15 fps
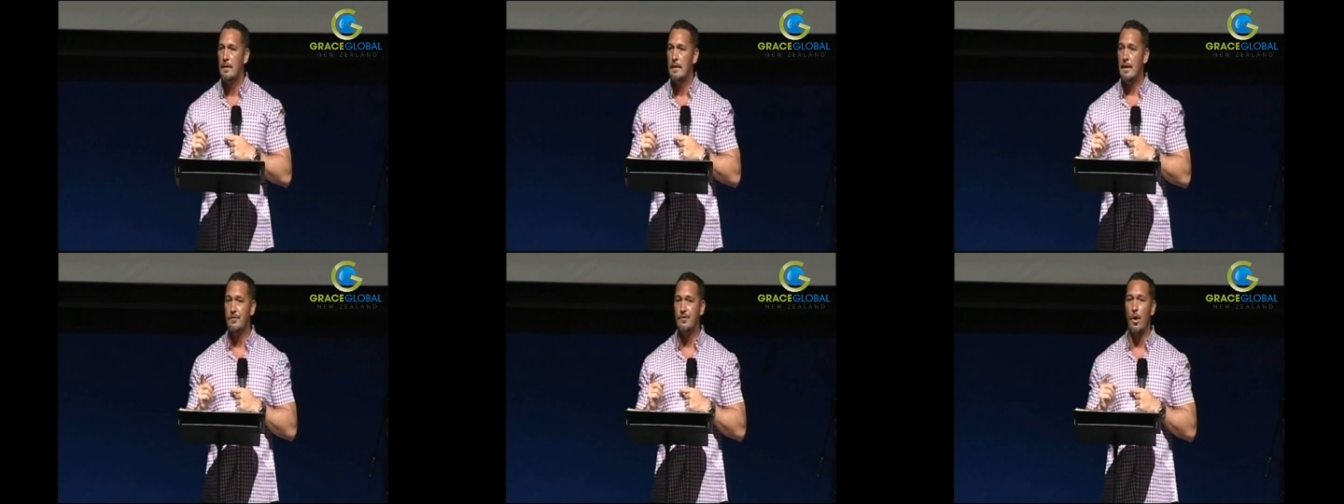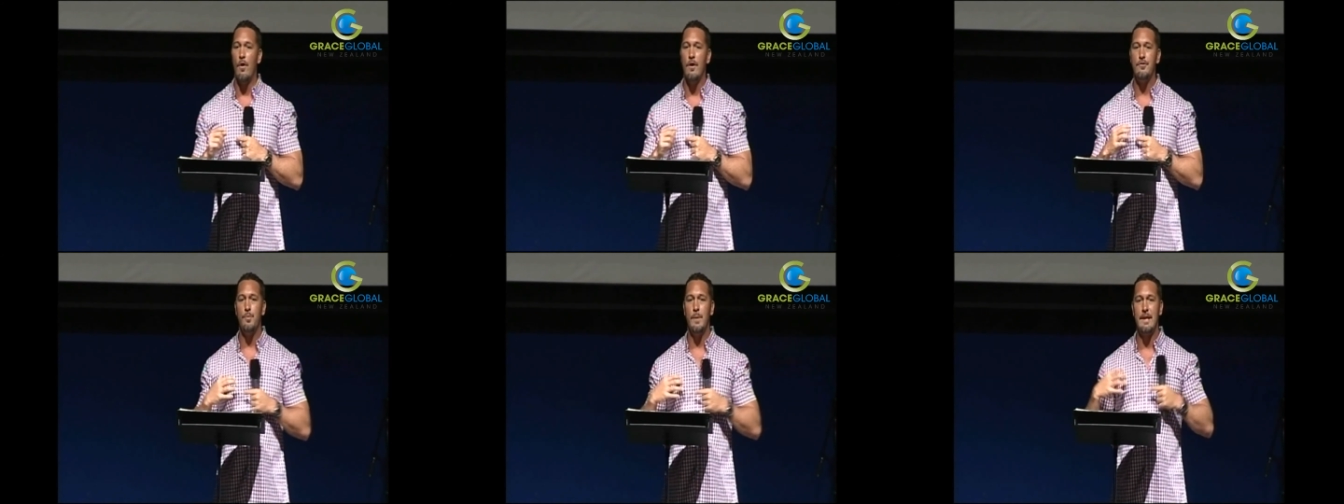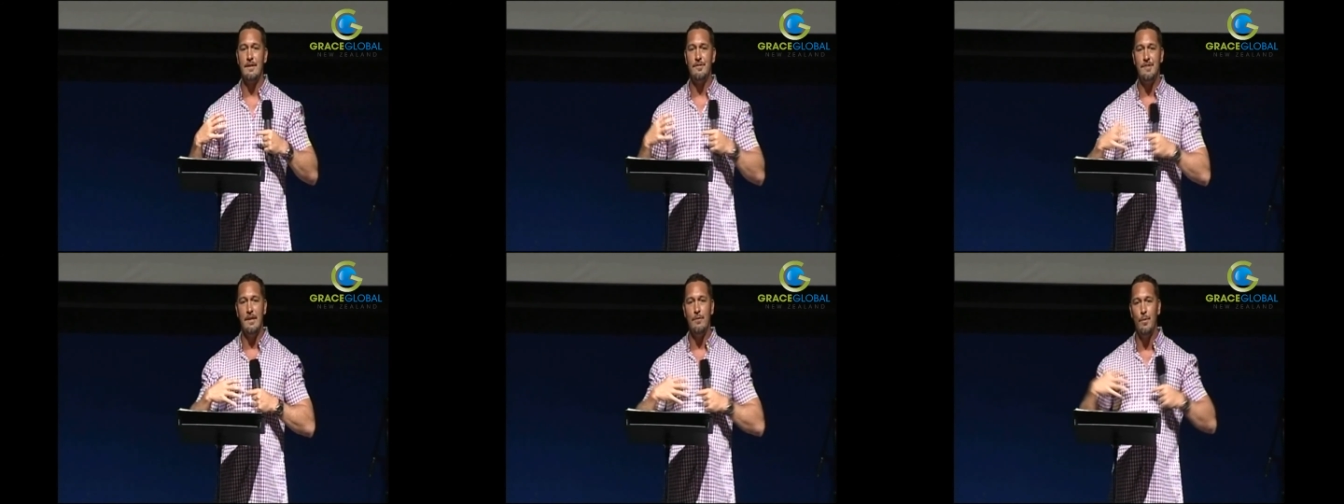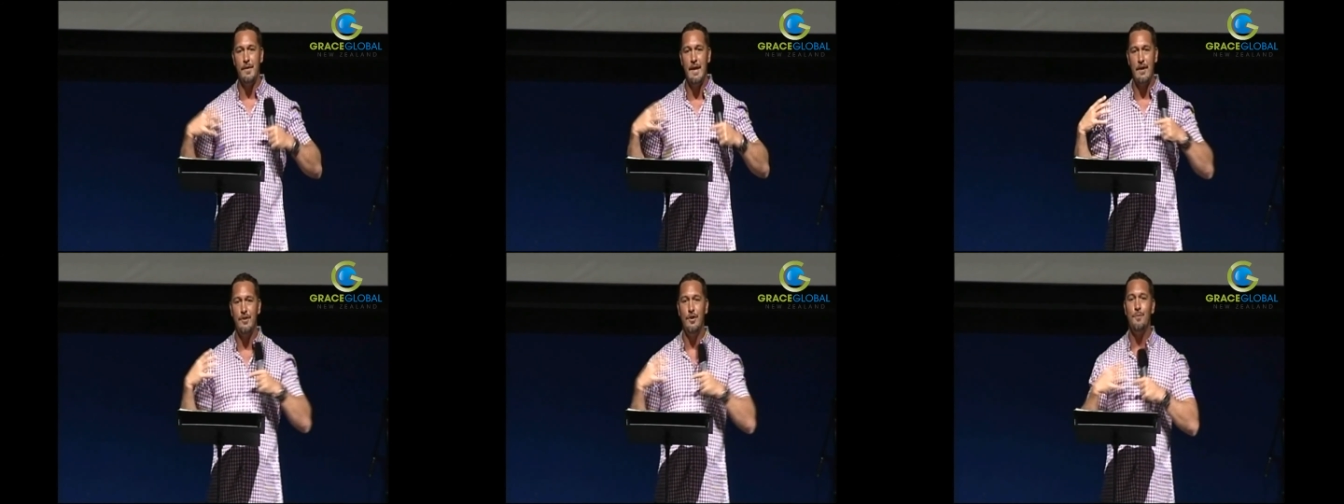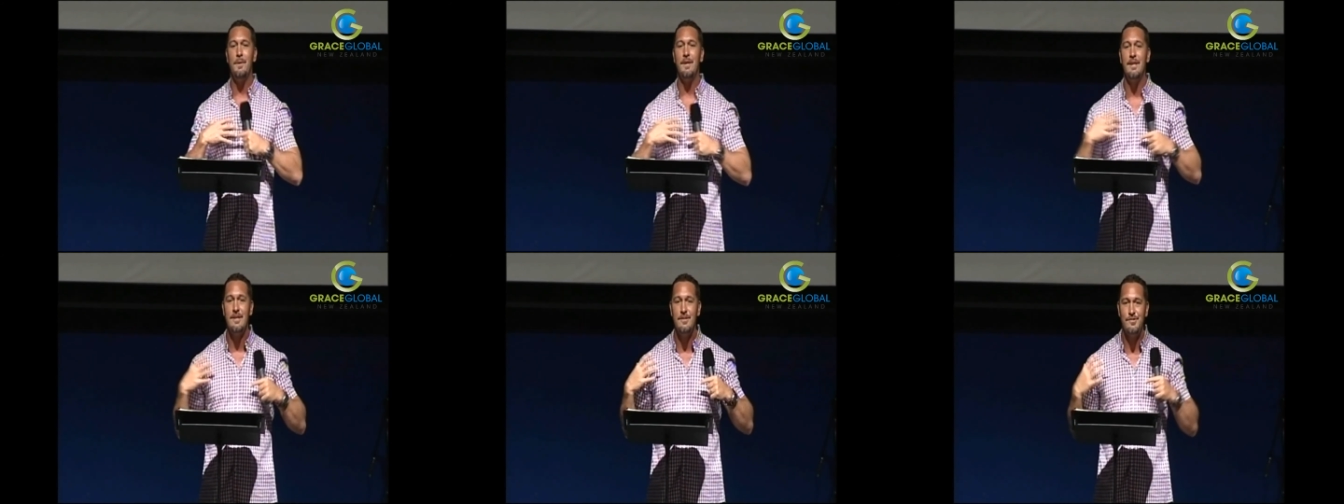As long as we contend with our
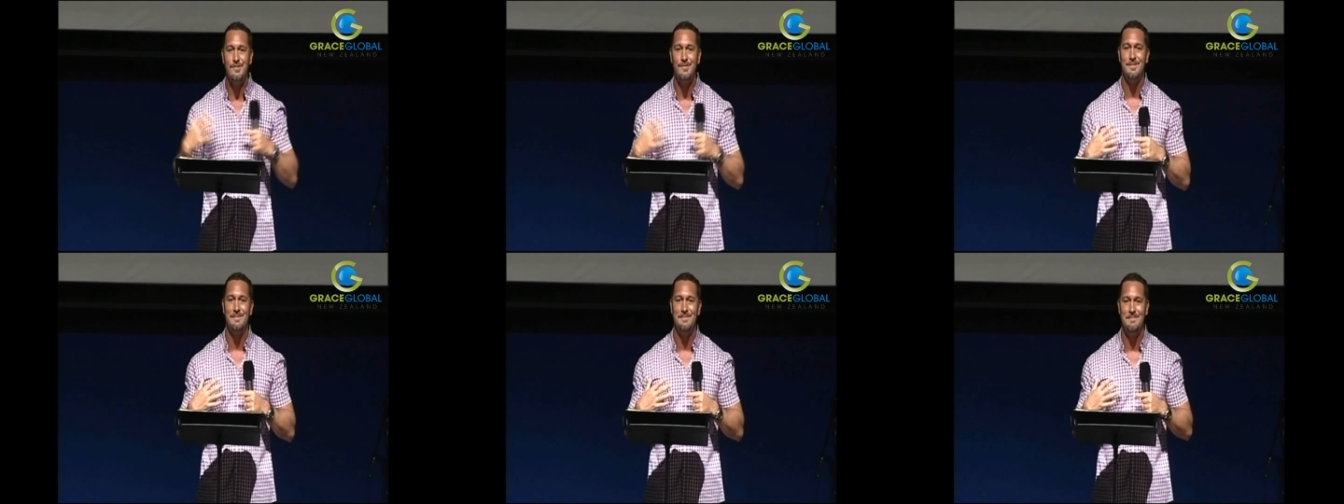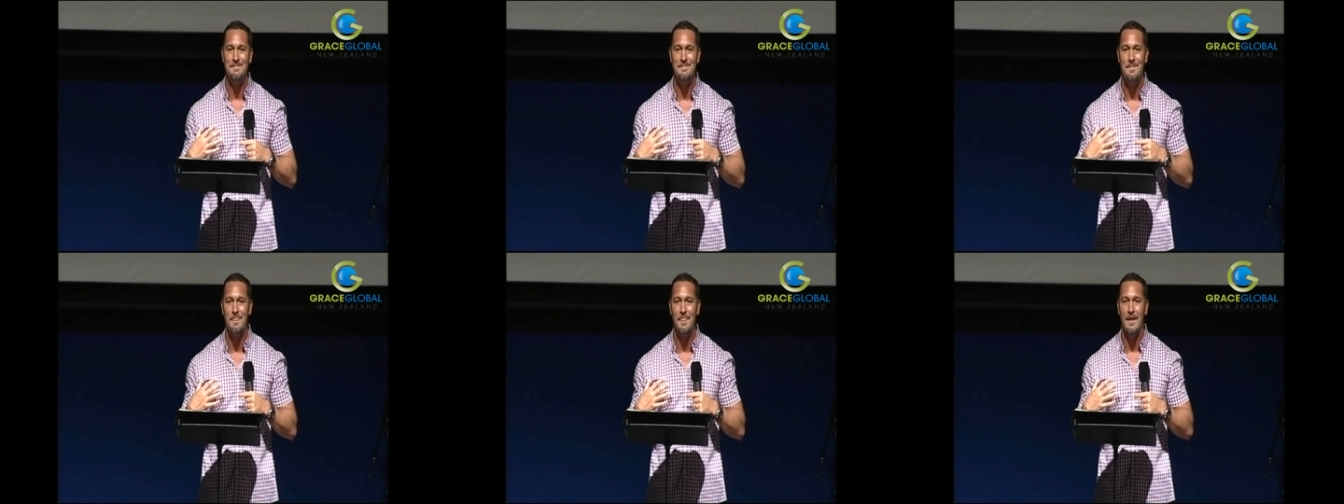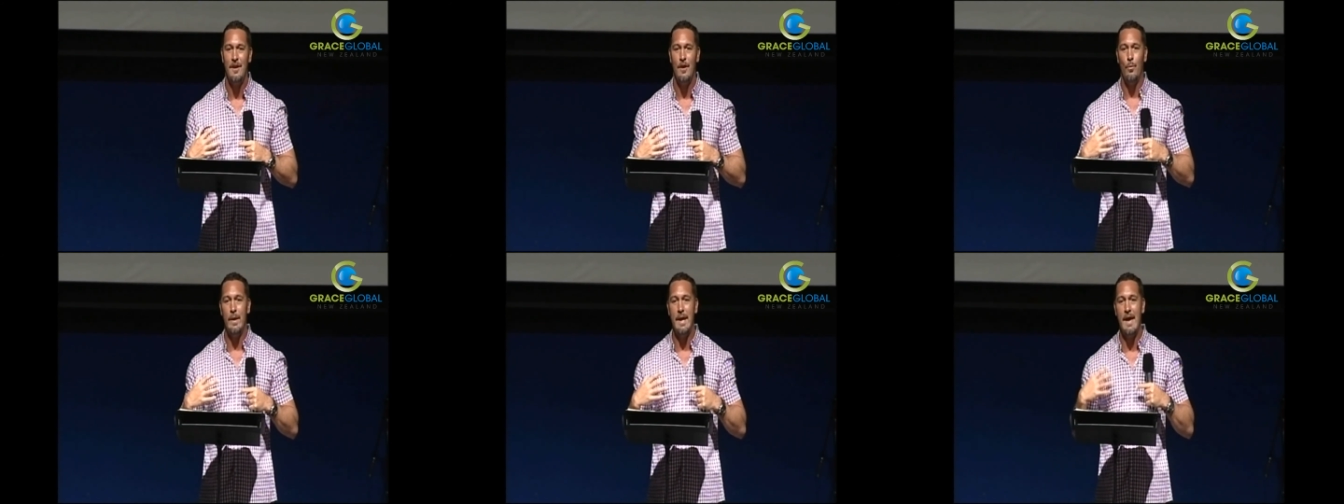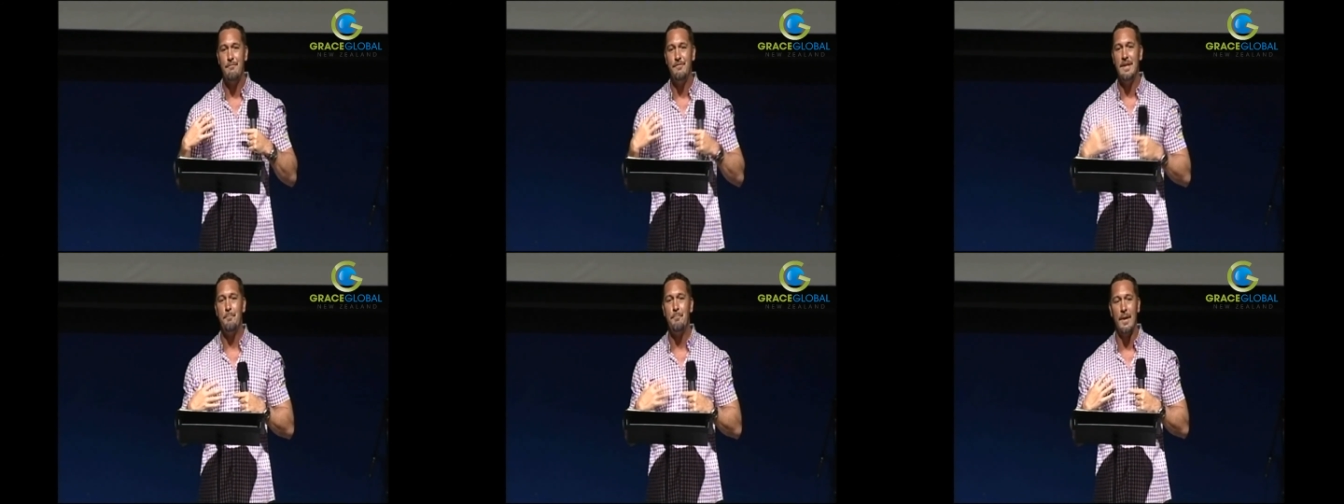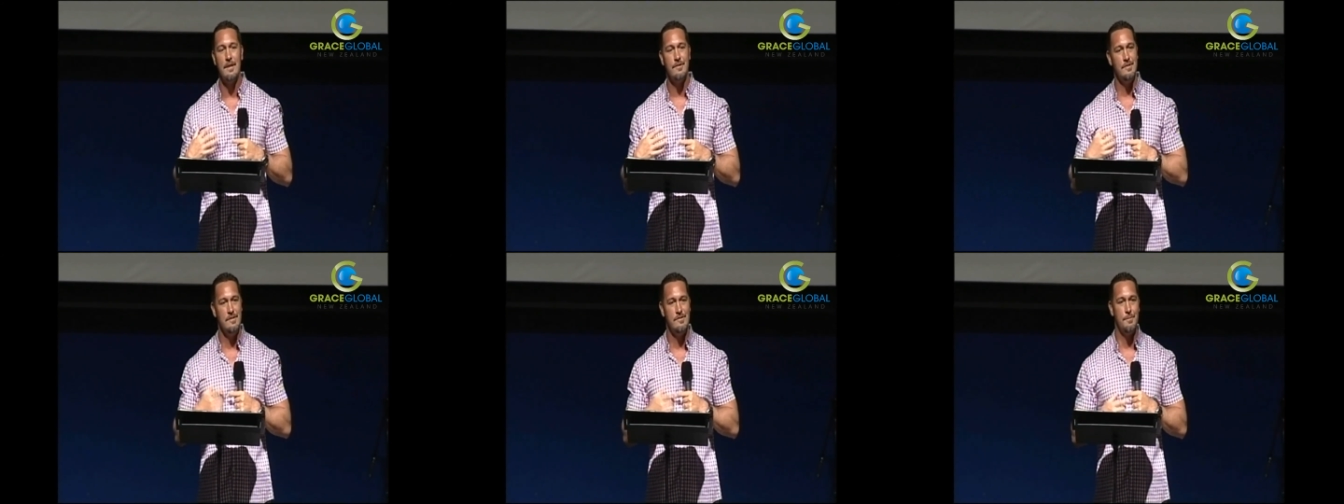humanness, we have the
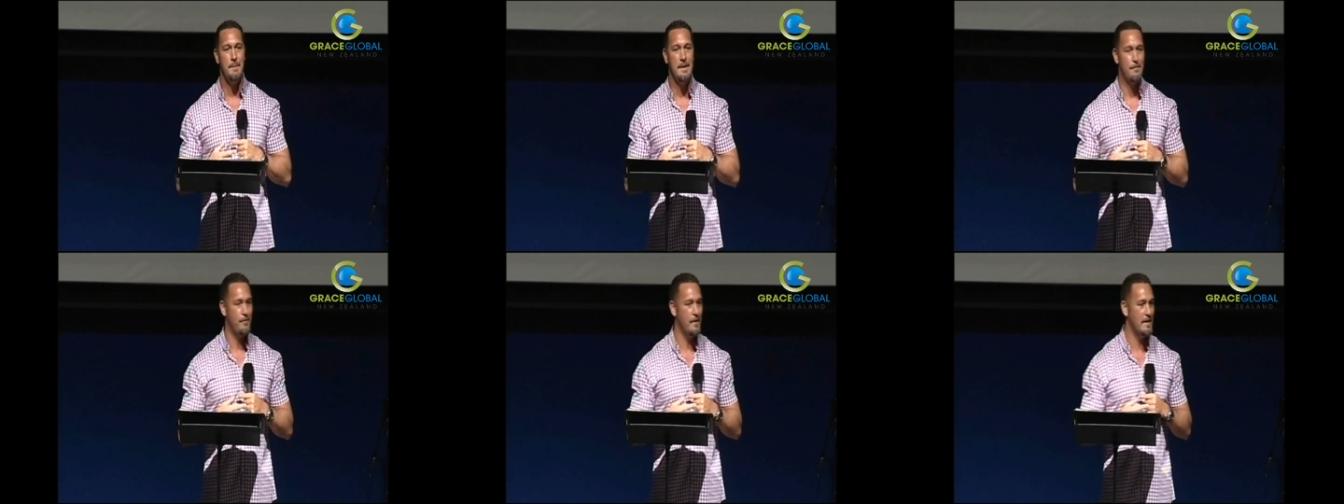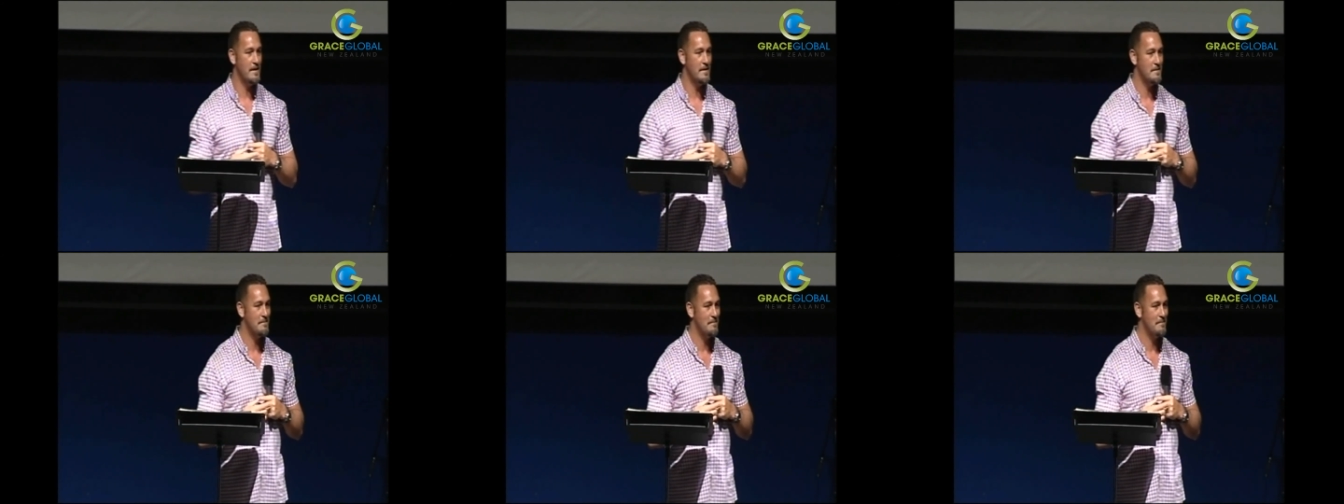ability to be offended.